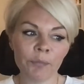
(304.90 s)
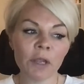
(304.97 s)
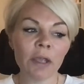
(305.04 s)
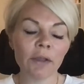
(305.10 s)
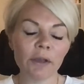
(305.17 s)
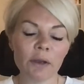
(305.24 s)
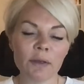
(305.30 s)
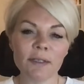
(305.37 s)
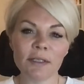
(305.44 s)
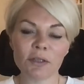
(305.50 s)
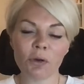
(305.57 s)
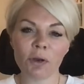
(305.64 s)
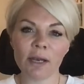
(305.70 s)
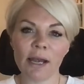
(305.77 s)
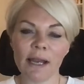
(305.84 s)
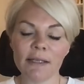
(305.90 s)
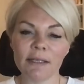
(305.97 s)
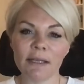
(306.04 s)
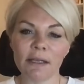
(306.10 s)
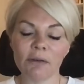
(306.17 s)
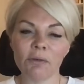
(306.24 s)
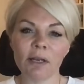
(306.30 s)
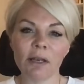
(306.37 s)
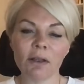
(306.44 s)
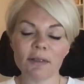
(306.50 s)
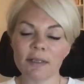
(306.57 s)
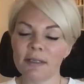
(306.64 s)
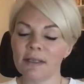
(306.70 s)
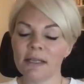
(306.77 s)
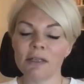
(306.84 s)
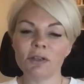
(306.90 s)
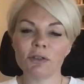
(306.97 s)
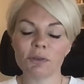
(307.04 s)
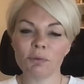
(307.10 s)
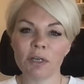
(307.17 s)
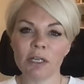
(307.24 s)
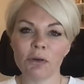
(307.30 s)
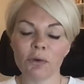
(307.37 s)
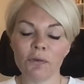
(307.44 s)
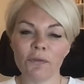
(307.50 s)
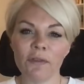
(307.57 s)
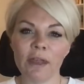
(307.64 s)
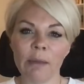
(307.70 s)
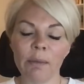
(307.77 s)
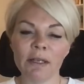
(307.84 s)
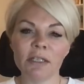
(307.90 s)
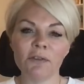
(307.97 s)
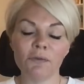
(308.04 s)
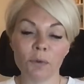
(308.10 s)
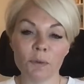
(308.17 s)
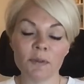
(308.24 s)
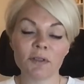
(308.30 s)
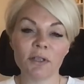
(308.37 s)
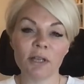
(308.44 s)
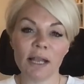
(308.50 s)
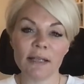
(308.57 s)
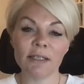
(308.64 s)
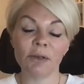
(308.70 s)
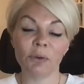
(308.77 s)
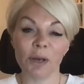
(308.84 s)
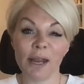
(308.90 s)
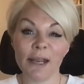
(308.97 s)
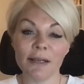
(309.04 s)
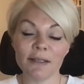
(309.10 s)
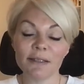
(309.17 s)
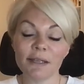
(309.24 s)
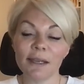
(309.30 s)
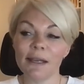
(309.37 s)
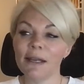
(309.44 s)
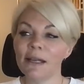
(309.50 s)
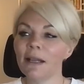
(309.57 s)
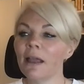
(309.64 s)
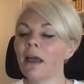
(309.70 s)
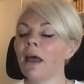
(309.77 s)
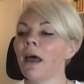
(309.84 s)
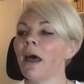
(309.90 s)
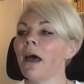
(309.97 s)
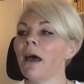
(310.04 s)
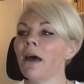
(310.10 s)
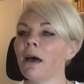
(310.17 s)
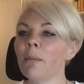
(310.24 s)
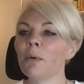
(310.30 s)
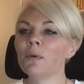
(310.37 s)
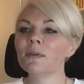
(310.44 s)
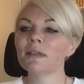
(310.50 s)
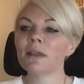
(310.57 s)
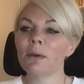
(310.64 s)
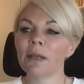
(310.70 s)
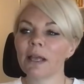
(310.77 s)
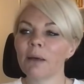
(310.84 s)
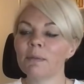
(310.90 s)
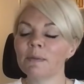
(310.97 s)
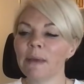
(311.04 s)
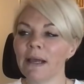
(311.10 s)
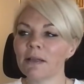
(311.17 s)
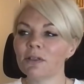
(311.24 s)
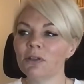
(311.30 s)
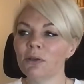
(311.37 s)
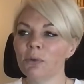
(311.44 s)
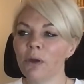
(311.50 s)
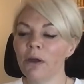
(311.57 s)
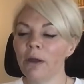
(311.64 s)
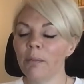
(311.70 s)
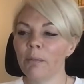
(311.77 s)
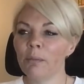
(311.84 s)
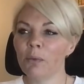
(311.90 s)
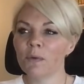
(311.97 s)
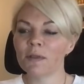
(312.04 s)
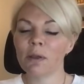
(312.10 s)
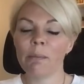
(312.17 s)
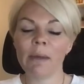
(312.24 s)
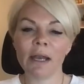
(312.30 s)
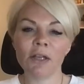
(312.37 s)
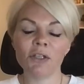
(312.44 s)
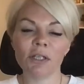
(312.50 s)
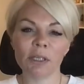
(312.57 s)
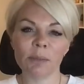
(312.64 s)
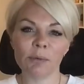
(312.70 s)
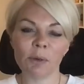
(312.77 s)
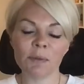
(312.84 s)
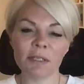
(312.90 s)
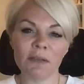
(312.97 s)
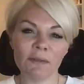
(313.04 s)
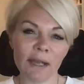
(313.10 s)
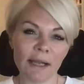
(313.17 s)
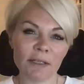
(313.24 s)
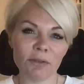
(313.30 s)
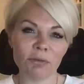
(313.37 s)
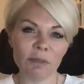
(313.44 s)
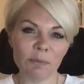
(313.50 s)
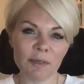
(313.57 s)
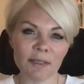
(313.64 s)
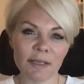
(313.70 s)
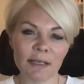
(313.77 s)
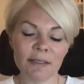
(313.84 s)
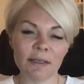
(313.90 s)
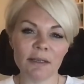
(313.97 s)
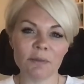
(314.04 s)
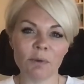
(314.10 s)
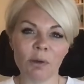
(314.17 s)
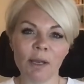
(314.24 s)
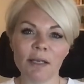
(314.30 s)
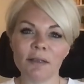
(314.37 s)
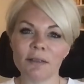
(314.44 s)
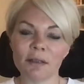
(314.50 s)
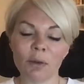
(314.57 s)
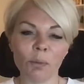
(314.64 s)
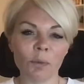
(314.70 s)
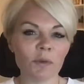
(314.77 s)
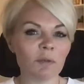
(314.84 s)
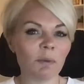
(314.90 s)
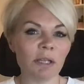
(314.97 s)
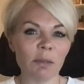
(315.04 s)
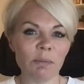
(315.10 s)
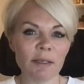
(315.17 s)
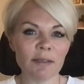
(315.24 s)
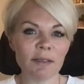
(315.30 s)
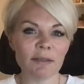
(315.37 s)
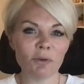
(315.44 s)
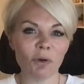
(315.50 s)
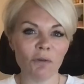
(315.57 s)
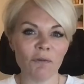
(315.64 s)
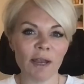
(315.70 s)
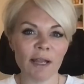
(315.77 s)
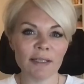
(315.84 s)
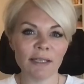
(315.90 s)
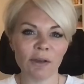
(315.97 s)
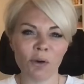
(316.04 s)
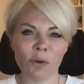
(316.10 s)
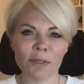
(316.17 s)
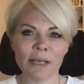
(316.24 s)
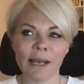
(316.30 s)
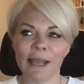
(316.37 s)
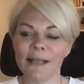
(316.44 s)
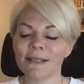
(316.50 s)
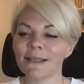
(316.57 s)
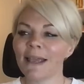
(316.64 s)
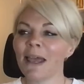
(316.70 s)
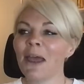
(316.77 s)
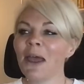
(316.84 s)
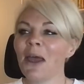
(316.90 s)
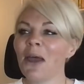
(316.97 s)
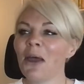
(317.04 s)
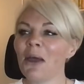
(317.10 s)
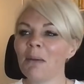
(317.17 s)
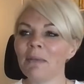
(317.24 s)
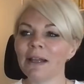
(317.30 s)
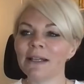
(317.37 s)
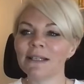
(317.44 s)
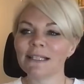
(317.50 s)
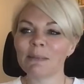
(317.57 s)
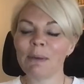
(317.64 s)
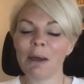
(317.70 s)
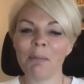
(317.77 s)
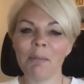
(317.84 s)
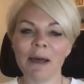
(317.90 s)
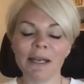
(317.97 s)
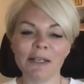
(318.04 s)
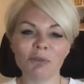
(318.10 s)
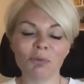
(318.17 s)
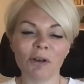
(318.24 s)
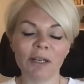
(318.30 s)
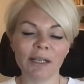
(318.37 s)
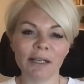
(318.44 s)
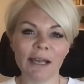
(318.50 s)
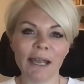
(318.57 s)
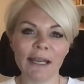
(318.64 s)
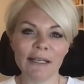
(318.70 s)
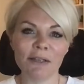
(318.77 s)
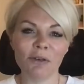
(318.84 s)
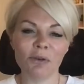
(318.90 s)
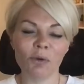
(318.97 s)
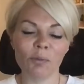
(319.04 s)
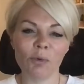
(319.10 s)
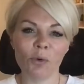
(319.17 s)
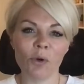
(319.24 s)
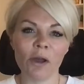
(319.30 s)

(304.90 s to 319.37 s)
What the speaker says: goes into holiday letting, realises that it's just really not for them and defaults to letting on an AST. Also, it comes back to also managing the property if they had to repossess it as well. Lenders don't want to be in the business of letting holiday lets. They can just about manage running a normal